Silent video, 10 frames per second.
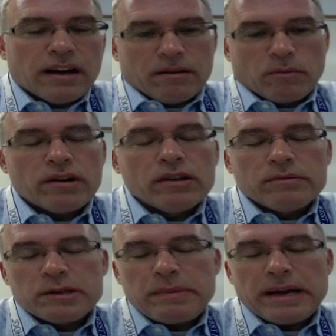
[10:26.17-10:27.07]
We're going
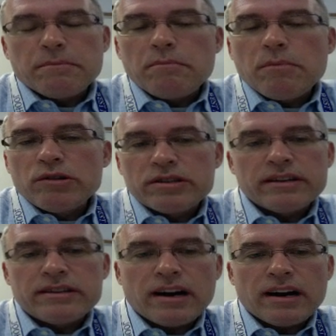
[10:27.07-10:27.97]
to spend most of
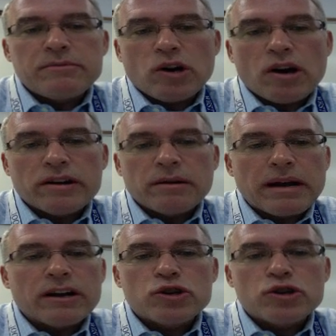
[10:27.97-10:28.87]
the time talking
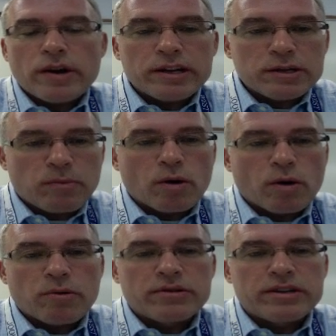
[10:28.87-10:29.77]
about transport
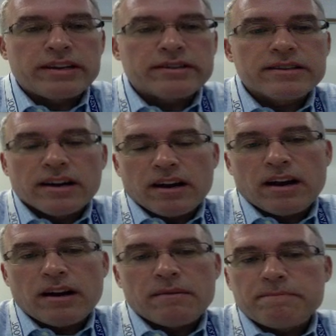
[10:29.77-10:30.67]
proteins.
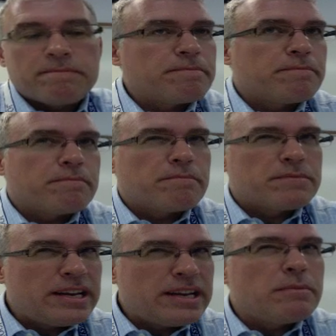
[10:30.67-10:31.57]
Uh,
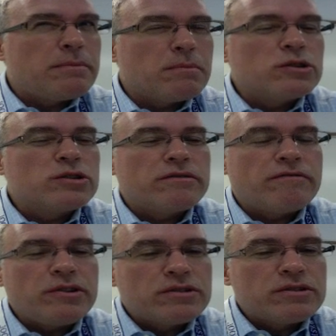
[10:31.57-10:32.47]
tend to be the most
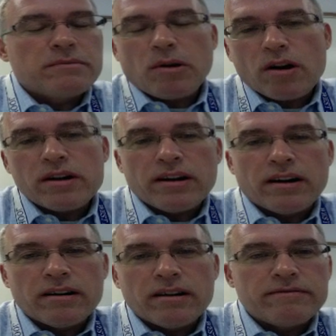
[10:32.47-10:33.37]
confusing part
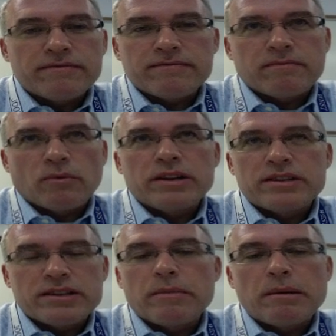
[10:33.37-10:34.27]
of what
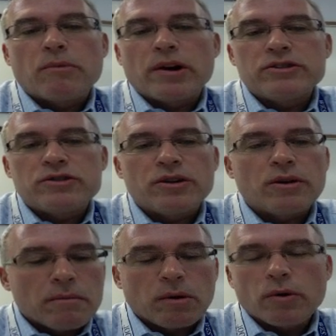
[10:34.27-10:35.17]
cell membranes do.
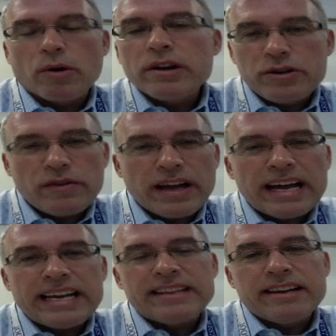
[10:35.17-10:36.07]
But we're going to do
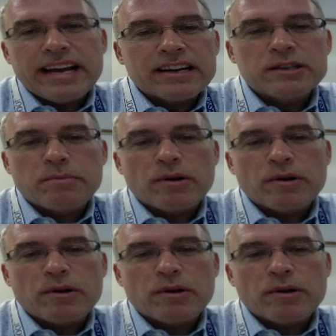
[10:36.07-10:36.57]
that in the next